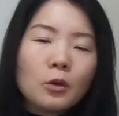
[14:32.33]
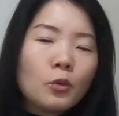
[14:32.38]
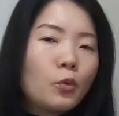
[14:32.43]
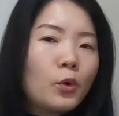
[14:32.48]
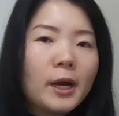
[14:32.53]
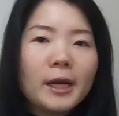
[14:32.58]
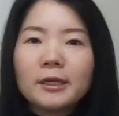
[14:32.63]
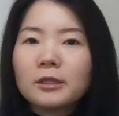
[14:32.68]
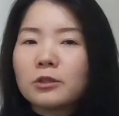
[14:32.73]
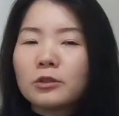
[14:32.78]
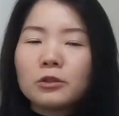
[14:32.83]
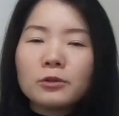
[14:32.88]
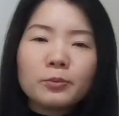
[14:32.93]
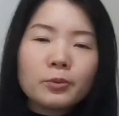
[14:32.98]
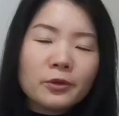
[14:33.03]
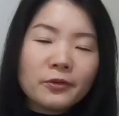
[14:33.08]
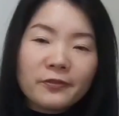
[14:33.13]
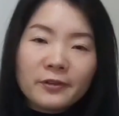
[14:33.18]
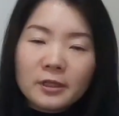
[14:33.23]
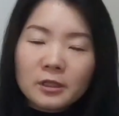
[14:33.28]
Where do you
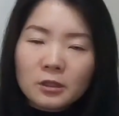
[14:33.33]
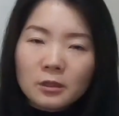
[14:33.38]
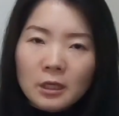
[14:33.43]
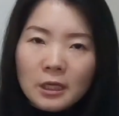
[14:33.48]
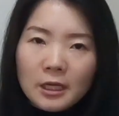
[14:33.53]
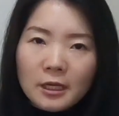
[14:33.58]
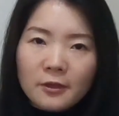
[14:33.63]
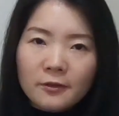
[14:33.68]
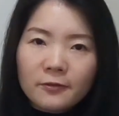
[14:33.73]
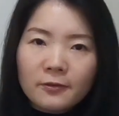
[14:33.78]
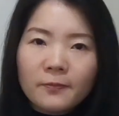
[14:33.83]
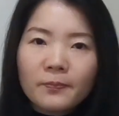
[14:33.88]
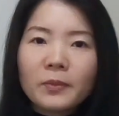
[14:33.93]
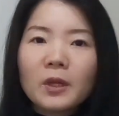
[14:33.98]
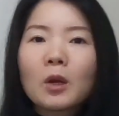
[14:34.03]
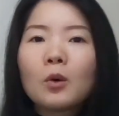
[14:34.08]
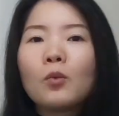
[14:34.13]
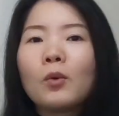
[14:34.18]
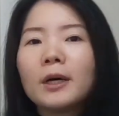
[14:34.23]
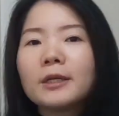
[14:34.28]
prefer to live?
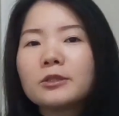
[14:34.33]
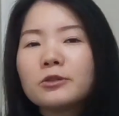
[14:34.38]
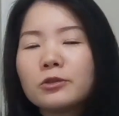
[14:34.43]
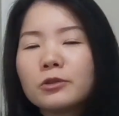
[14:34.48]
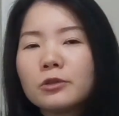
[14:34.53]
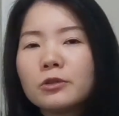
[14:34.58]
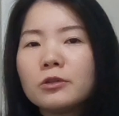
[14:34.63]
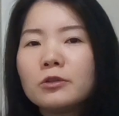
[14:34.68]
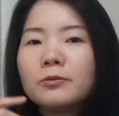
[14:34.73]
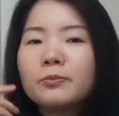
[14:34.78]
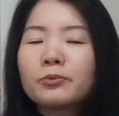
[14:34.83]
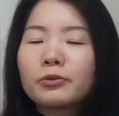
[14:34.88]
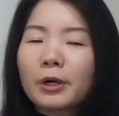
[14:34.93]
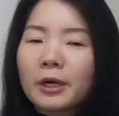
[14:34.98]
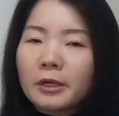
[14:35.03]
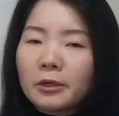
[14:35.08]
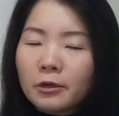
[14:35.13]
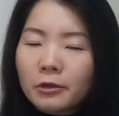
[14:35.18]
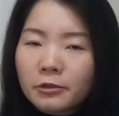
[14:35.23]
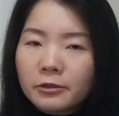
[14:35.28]
What do you
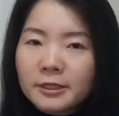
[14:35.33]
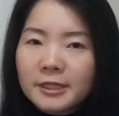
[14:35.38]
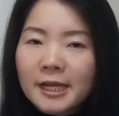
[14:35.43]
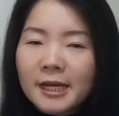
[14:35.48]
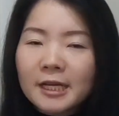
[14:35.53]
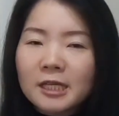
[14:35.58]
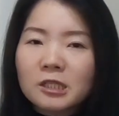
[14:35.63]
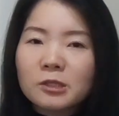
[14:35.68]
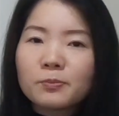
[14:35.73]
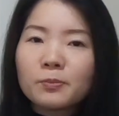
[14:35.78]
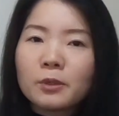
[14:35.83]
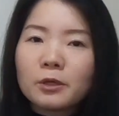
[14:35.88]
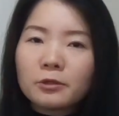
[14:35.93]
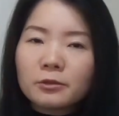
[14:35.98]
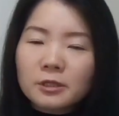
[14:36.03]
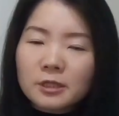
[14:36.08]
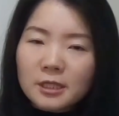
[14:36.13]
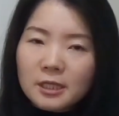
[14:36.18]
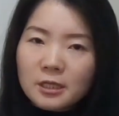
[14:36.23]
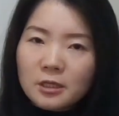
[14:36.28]
prioritize
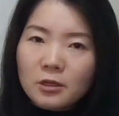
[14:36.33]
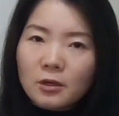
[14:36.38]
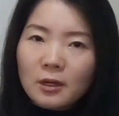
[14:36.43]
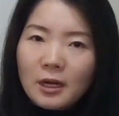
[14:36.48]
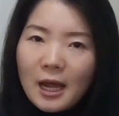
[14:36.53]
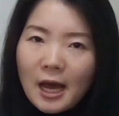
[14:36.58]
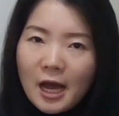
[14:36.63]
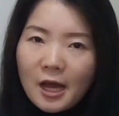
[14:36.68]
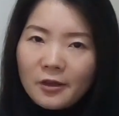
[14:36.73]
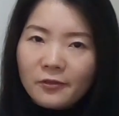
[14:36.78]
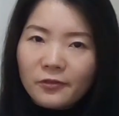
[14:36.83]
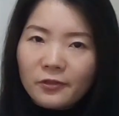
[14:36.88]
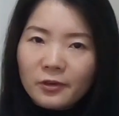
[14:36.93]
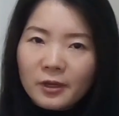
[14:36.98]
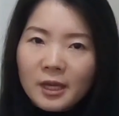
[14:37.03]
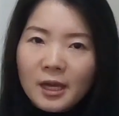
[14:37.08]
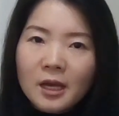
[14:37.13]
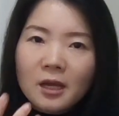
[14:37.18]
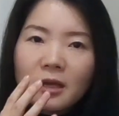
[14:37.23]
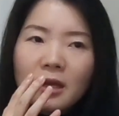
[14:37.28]
most in your life?
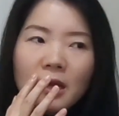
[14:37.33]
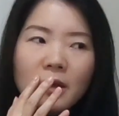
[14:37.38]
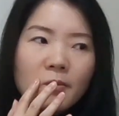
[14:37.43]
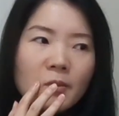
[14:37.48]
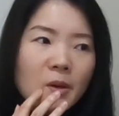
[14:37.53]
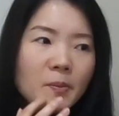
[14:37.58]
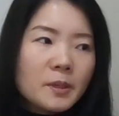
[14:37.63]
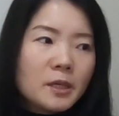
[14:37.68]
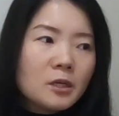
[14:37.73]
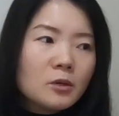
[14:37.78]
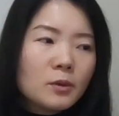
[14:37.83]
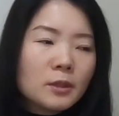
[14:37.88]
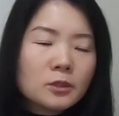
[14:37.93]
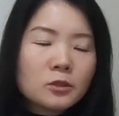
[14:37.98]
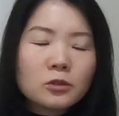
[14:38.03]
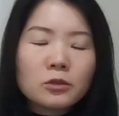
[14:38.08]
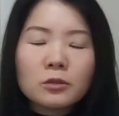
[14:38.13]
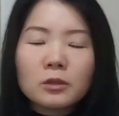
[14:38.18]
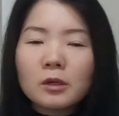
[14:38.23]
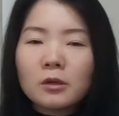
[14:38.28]
Okay, maybe you
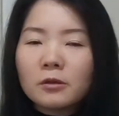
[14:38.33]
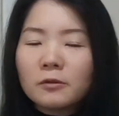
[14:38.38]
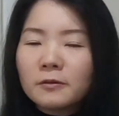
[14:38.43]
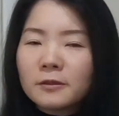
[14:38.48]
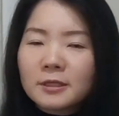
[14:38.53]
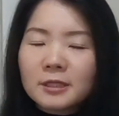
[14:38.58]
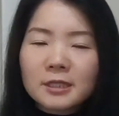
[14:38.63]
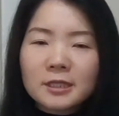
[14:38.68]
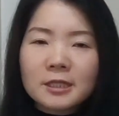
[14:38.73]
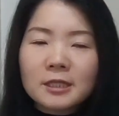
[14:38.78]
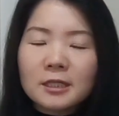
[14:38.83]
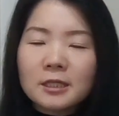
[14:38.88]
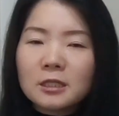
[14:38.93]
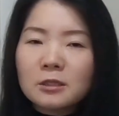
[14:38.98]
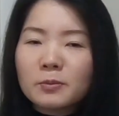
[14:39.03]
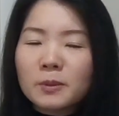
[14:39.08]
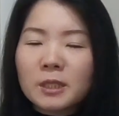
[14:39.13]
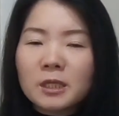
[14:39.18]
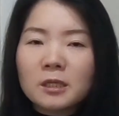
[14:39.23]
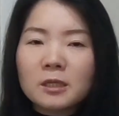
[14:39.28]
want to go
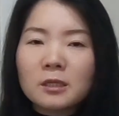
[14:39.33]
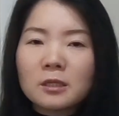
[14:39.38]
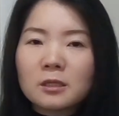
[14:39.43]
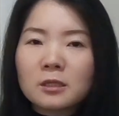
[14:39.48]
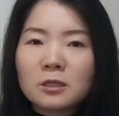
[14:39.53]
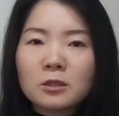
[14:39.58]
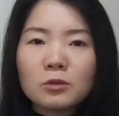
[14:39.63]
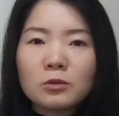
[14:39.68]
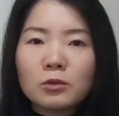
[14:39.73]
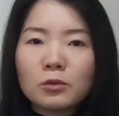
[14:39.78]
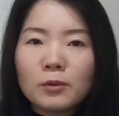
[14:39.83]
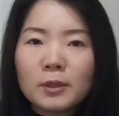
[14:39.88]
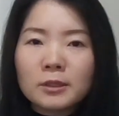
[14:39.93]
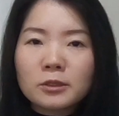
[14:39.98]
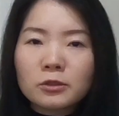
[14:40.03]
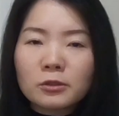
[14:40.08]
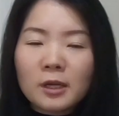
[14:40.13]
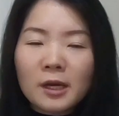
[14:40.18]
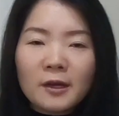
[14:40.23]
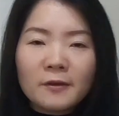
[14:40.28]
overseas because you don't
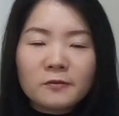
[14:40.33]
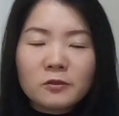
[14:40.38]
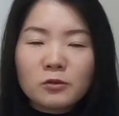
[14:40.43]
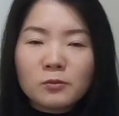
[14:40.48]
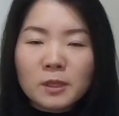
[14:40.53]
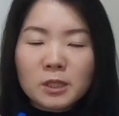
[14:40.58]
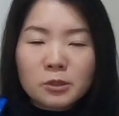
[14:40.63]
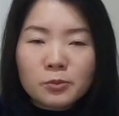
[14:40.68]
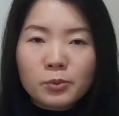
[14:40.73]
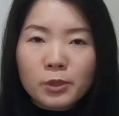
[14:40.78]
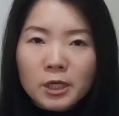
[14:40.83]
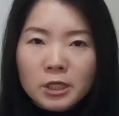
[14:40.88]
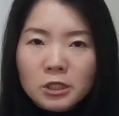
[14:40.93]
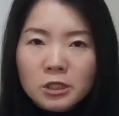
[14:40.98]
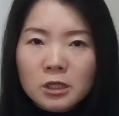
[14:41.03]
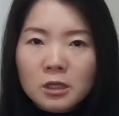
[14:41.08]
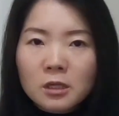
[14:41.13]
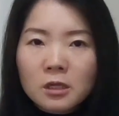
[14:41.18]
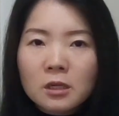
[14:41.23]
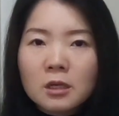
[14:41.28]
want to have too much
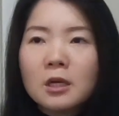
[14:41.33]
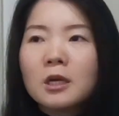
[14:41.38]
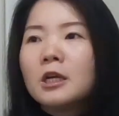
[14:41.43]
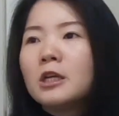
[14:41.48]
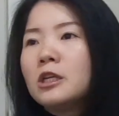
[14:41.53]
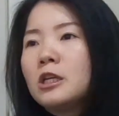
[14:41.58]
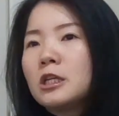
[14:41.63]
pressure.